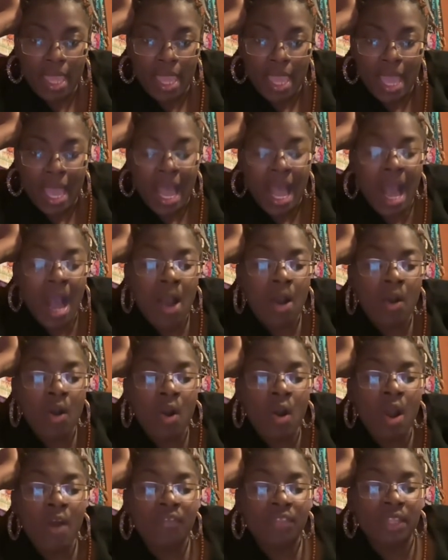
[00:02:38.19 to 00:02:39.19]
How
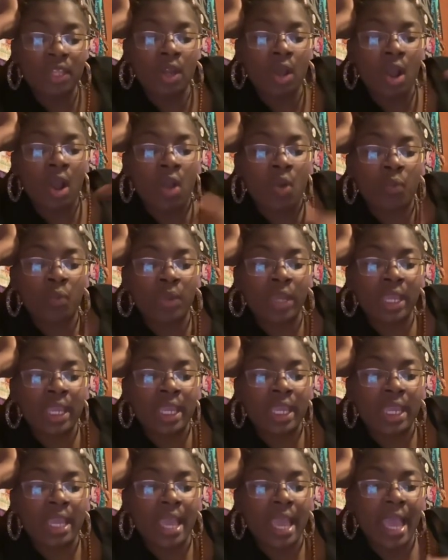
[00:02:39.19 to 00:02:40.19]
often are
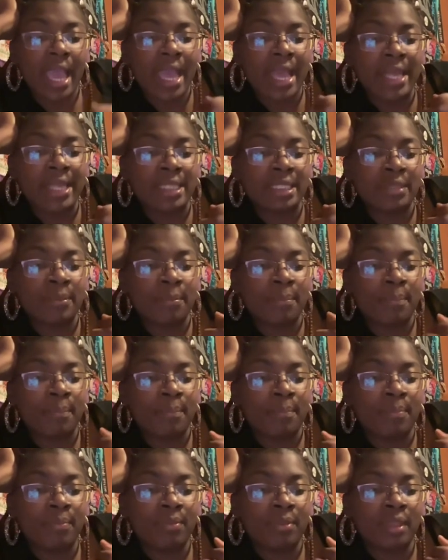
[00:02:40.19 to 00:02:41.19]
we, as
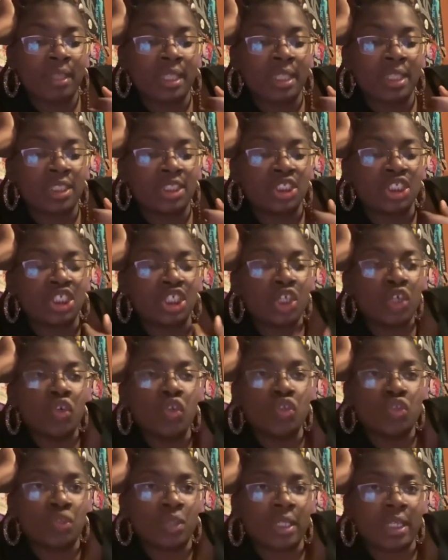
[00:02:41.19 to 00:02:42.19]

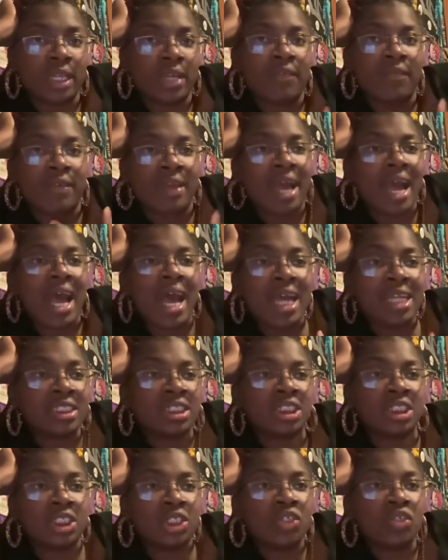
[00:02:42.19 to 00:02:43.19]
children of God's
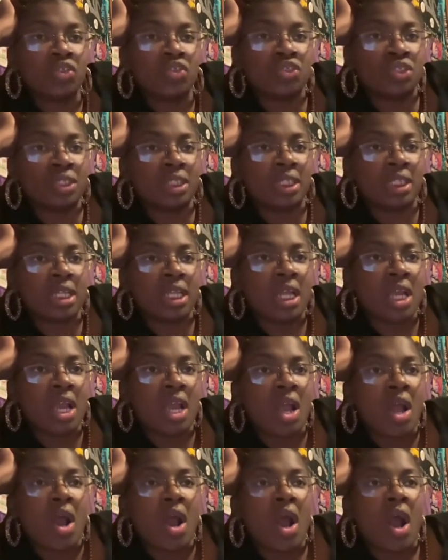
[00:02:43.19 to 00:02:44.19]
children,
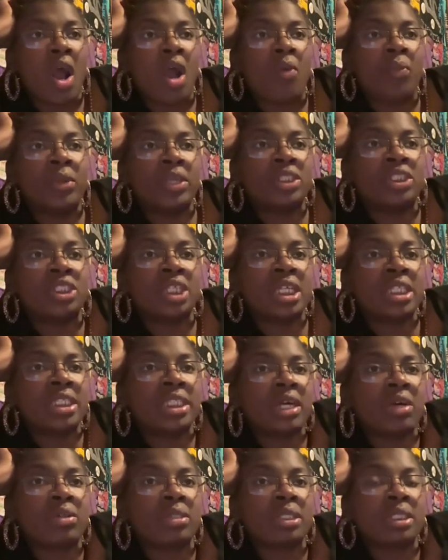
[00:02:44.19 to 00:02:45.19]
are we just
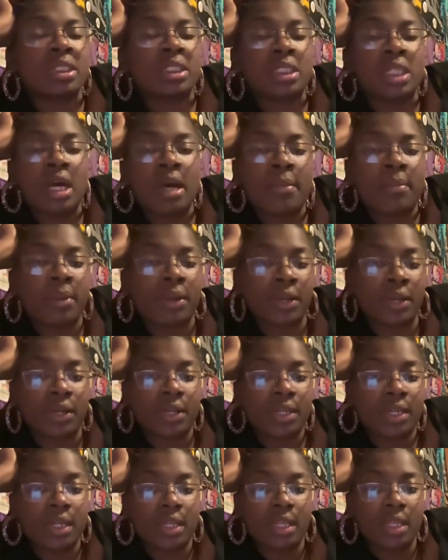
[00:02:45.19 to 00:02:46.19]
so
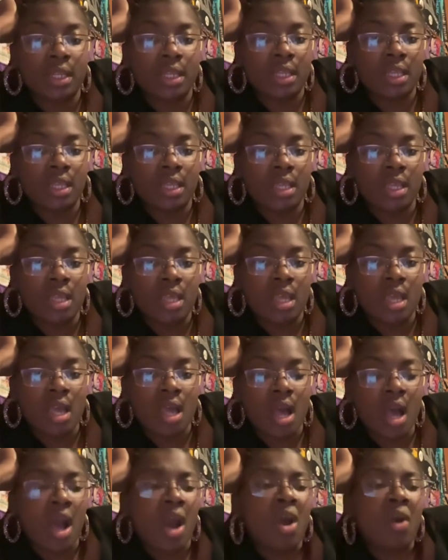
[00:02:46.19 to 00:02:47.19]
stubborn?
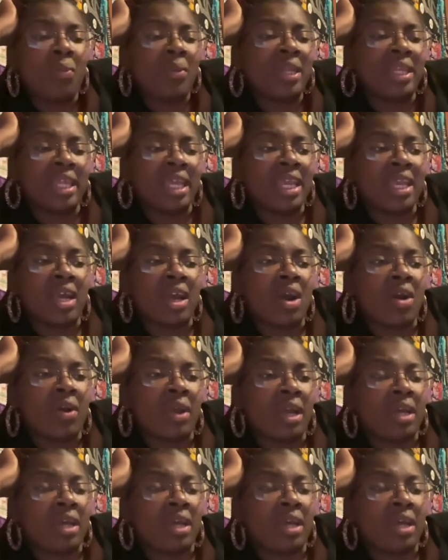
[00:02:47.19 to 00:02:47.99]
Oh, we didn't go,